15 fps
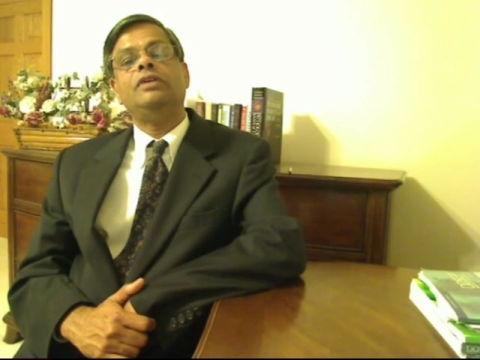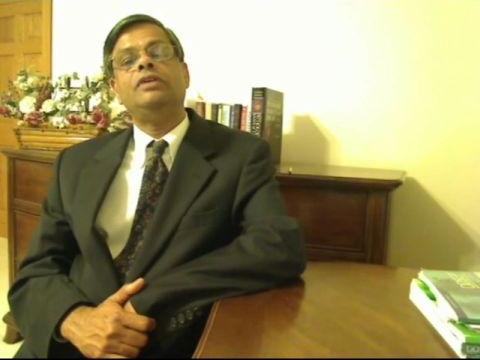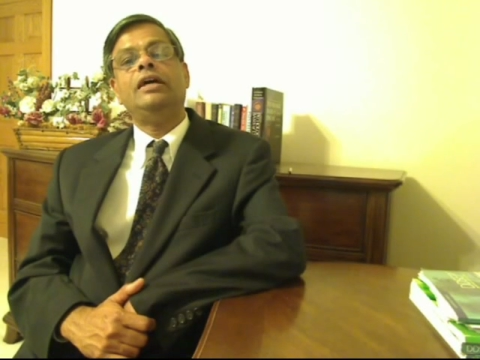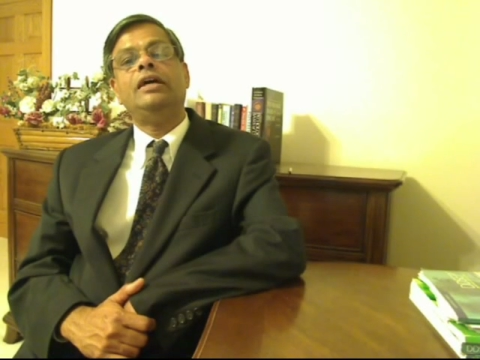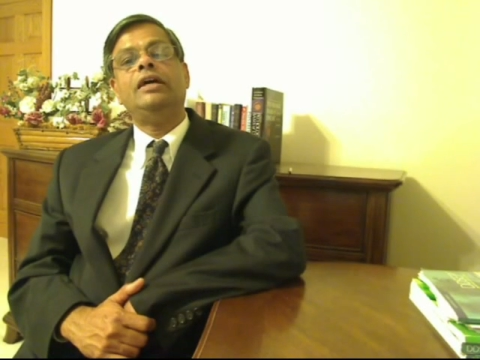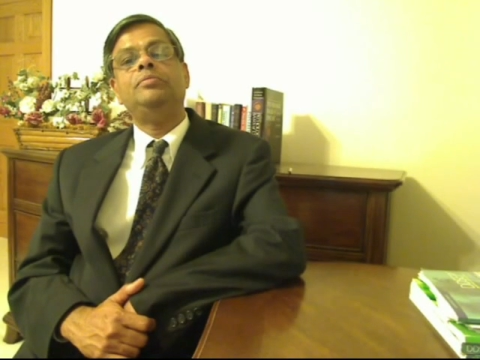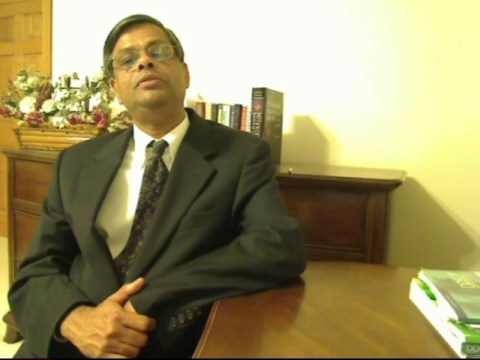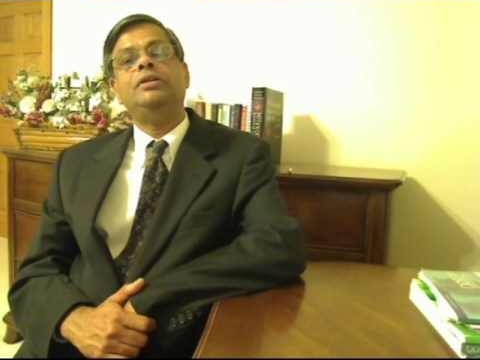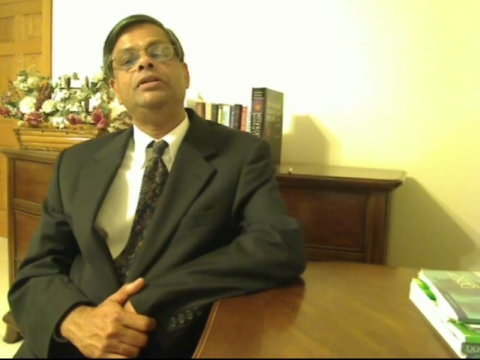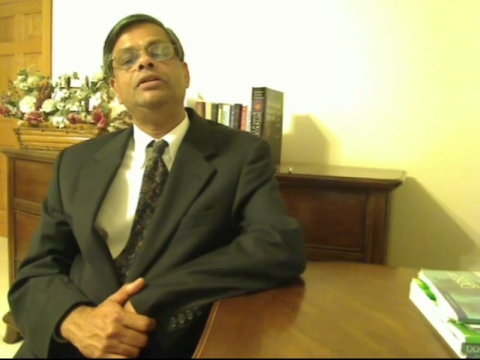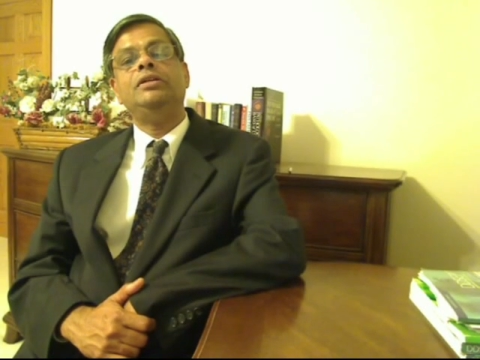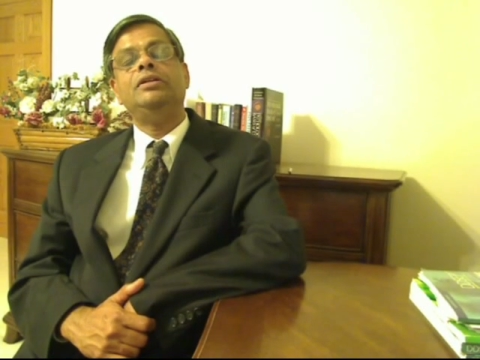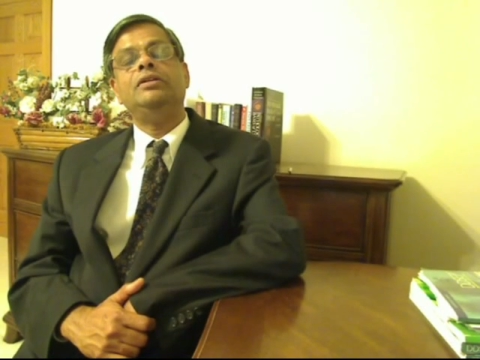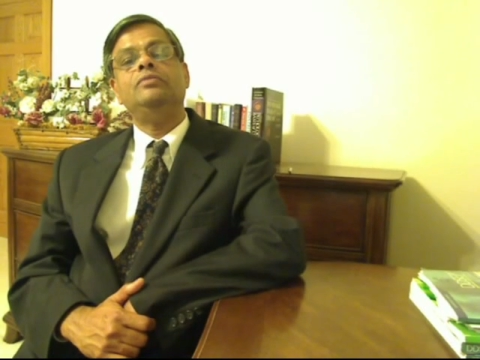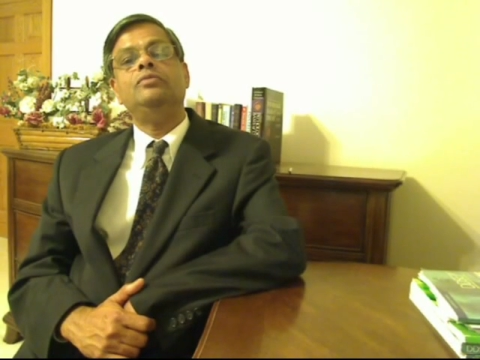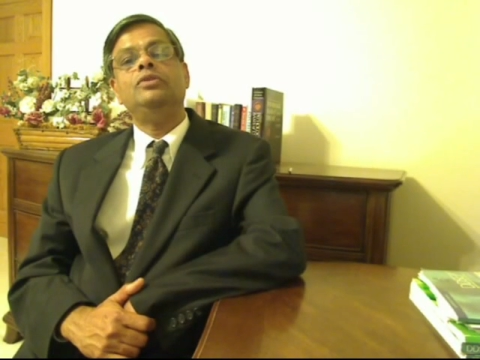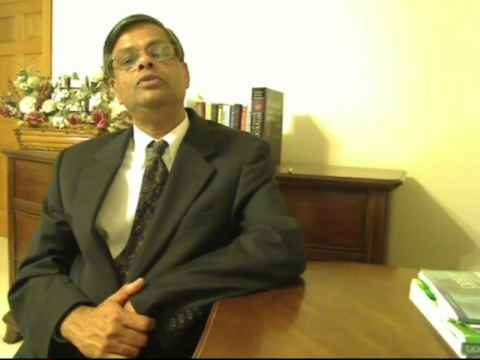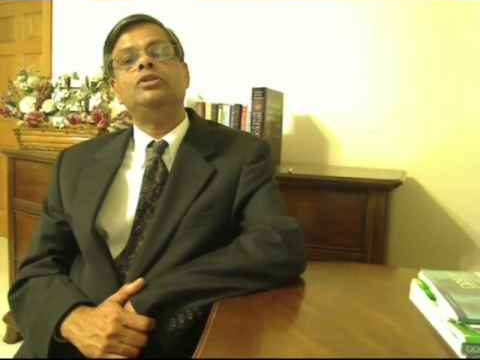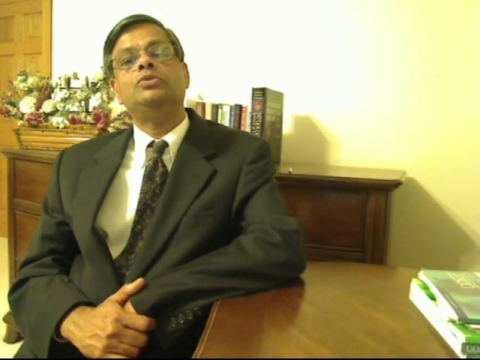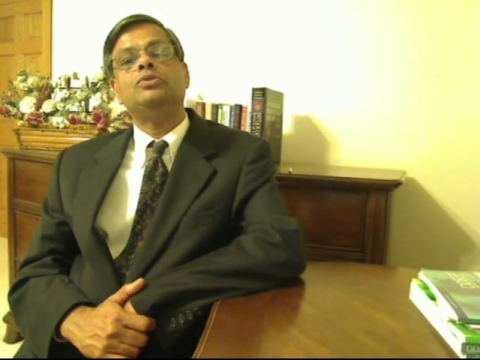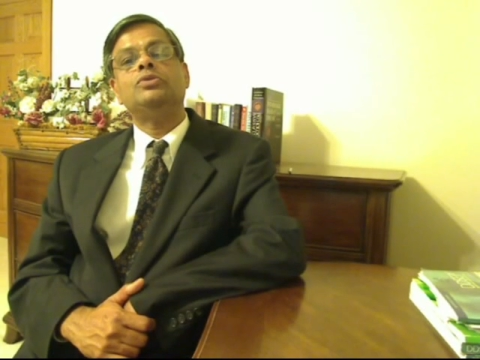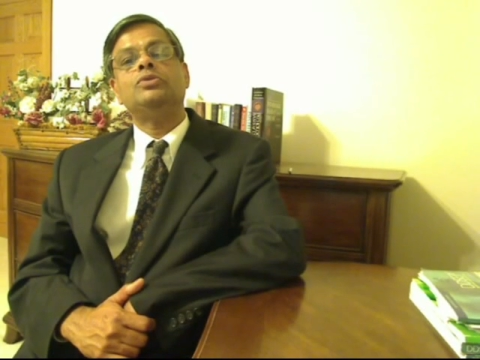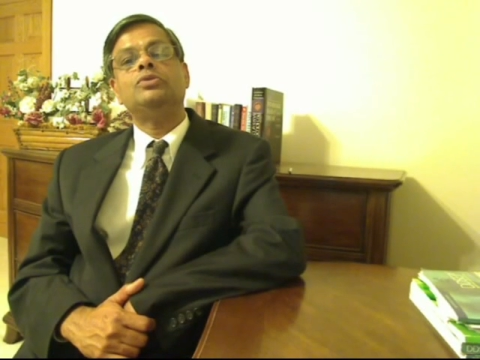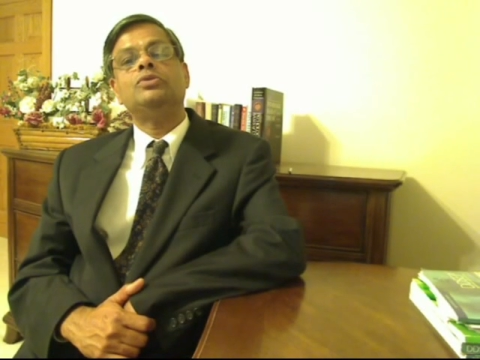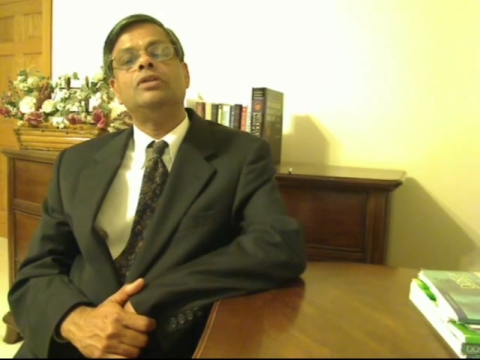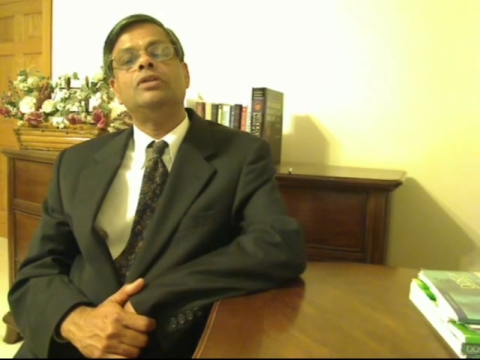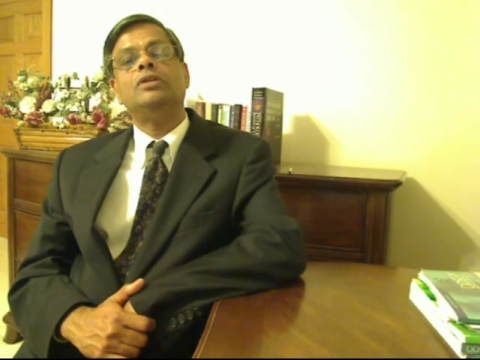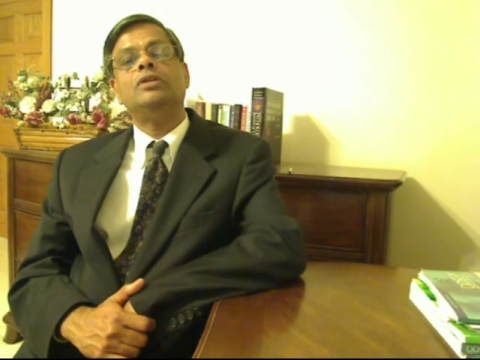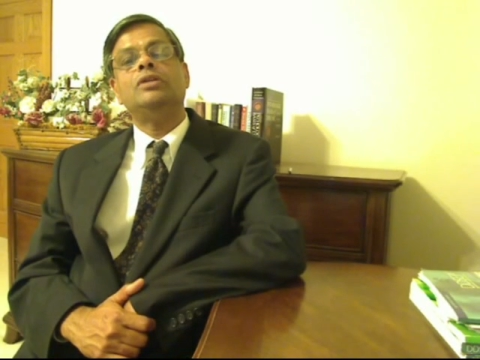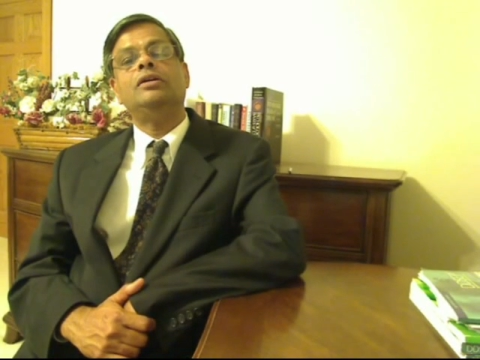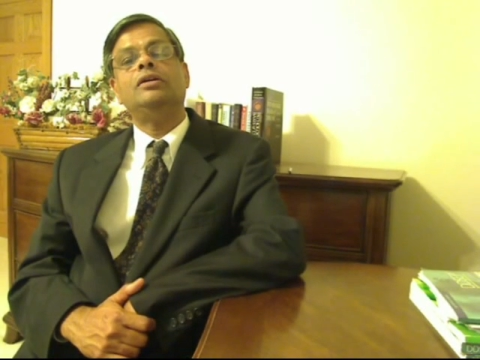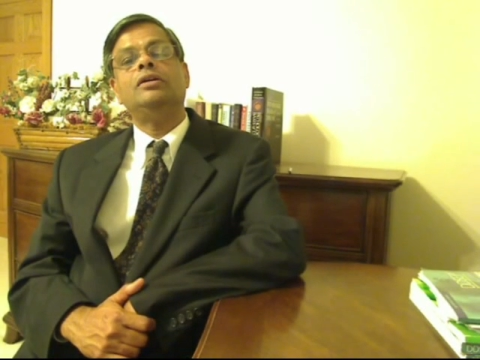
AIP, which was uh,